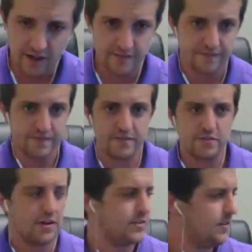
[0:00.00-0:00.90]

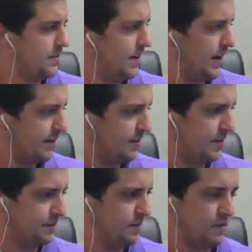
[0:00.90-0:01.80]
Trezor, I
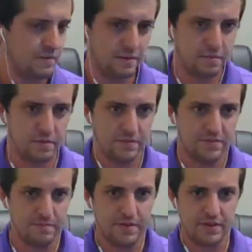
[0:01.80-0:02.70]
guess you can pull up
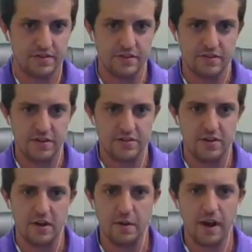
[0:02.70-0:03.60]
the pictures of the
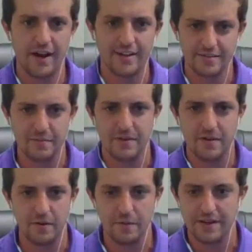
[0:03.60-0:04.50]
Trezor. Or I guess
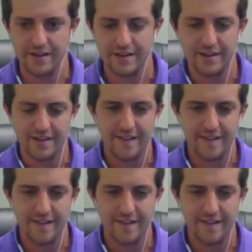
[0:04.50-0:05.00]
or do we need to?